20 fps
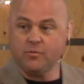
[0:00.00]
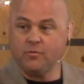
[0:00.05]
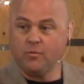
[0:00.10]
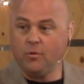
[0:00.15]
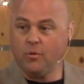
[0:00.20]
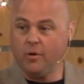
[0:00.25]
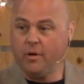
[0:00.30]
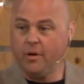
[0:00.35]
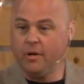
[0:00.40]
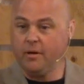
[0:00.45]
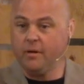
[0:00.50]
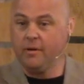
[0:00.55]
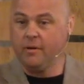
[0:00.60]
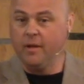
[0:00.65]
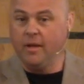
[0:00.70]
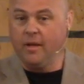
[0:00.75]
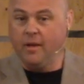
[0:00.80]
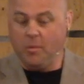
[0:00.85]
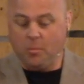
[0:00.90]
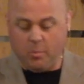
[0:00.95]

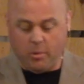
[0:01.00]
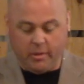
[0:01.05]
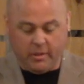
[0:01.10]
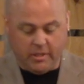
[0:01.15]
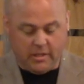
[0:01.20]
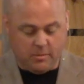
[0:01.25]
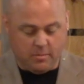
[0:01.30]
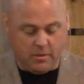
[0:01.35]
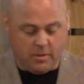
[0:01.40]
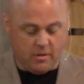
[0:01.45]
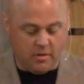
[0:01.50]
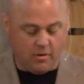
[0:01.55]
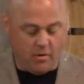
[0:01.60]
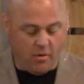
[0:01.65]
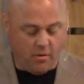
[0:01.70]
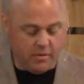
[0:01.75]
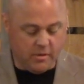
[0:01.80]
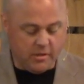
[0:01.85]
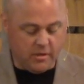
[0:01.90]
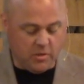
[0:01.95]
400 policemen, and
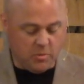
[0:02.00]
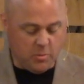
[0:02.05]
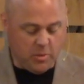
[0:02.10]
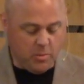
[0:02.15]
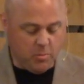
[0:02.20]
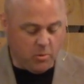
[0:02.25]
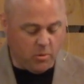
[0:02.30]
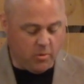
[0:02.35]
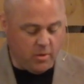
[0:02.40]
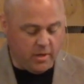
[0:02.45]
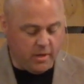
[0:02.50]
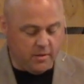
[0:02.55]
all these other people.